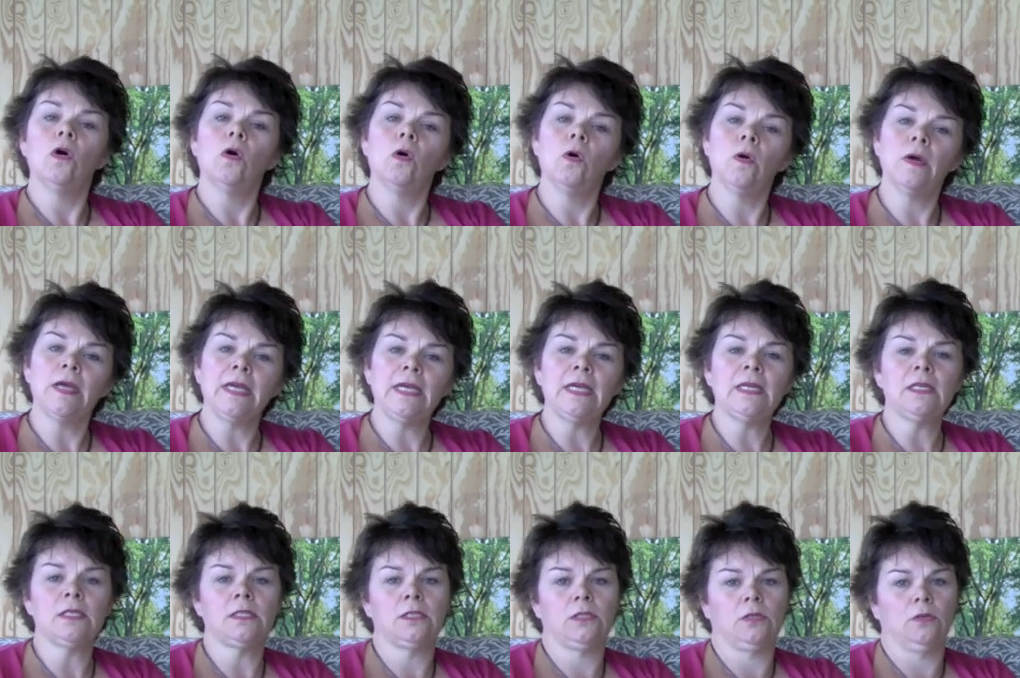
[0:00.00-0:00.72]
Or
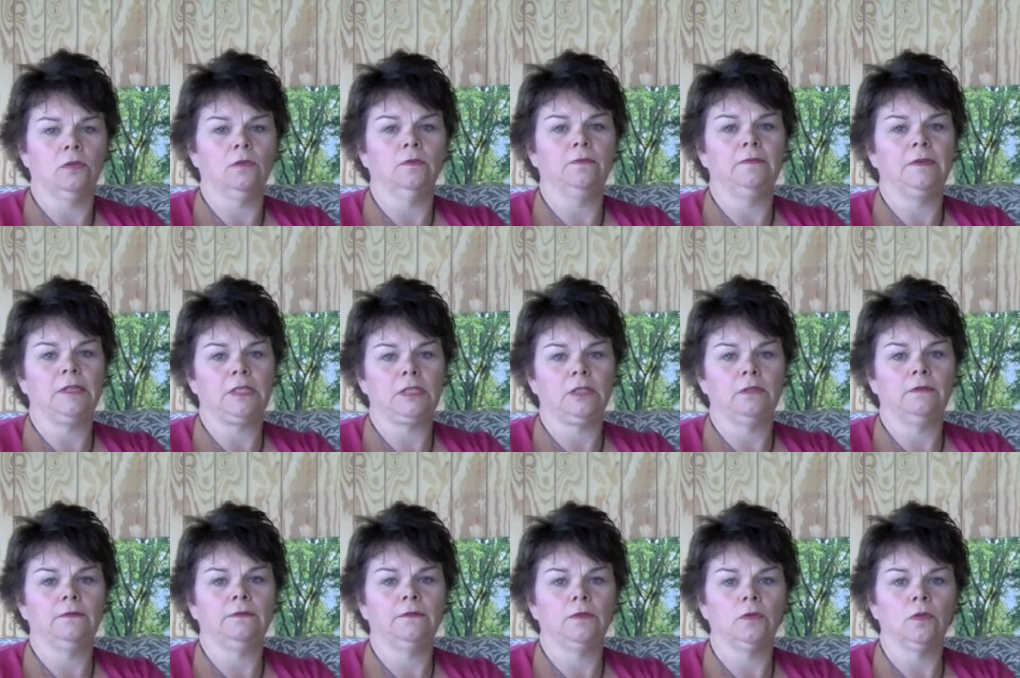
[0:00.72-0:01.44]
is your
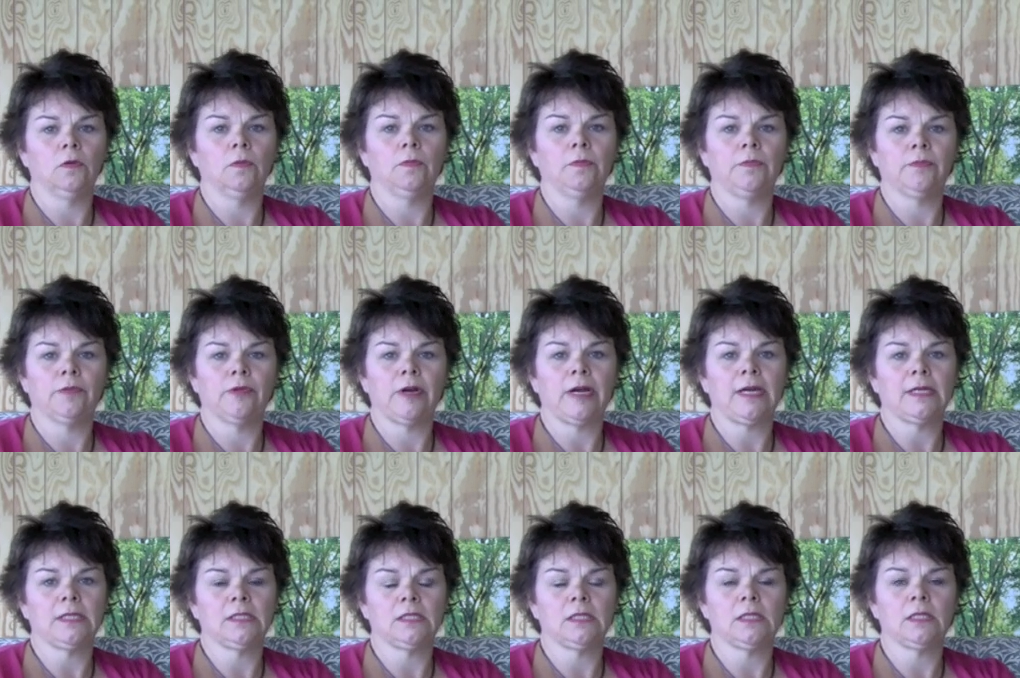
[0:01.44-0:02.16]
vision for your
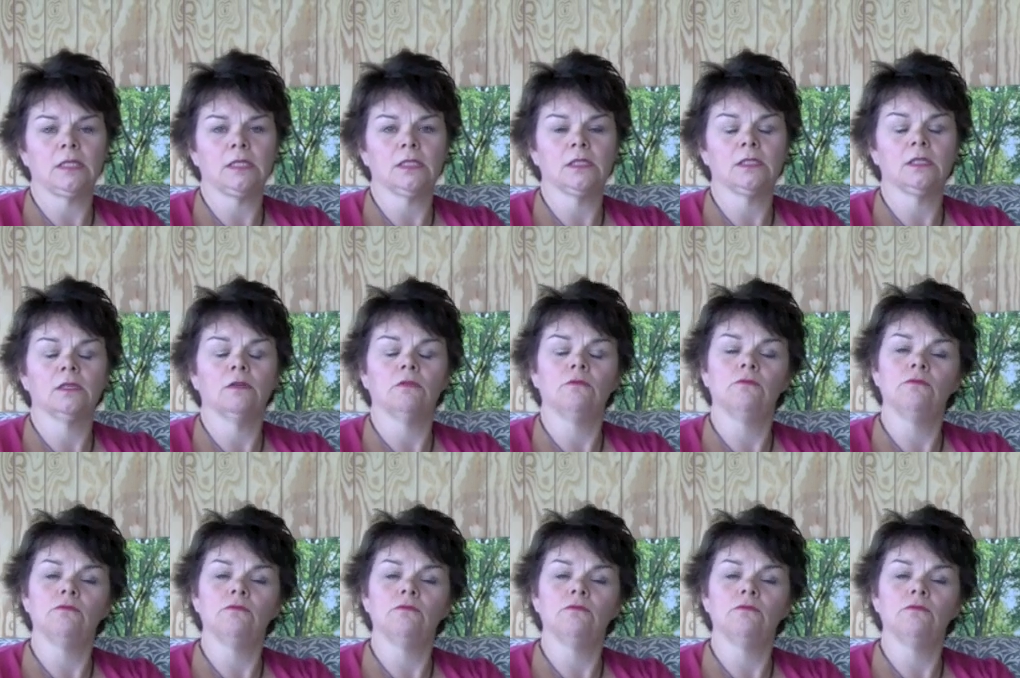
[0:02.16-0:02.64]
practice